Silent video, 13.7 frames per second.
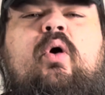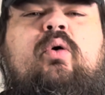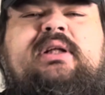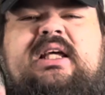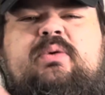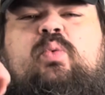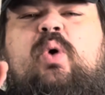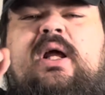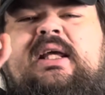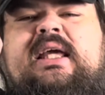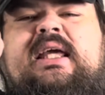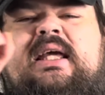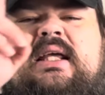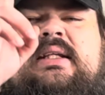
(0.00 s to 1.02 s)
only one
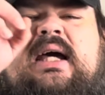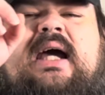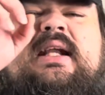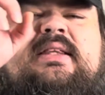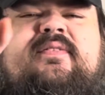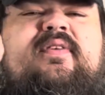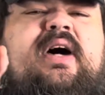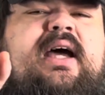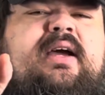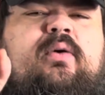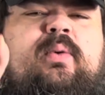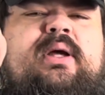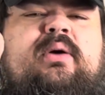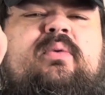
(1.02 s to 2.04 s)
kid died in the
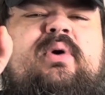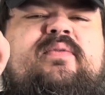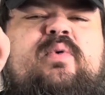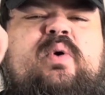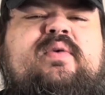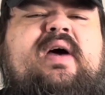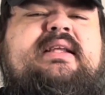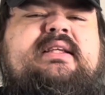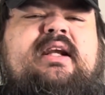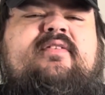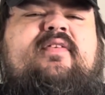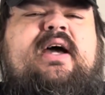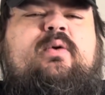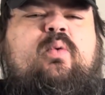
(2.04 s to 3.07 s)
fire, we
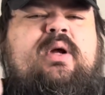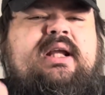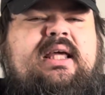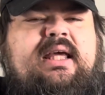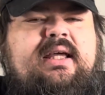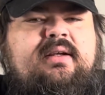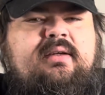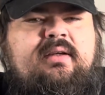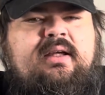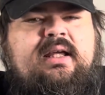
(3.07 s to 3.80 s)
identified one kid.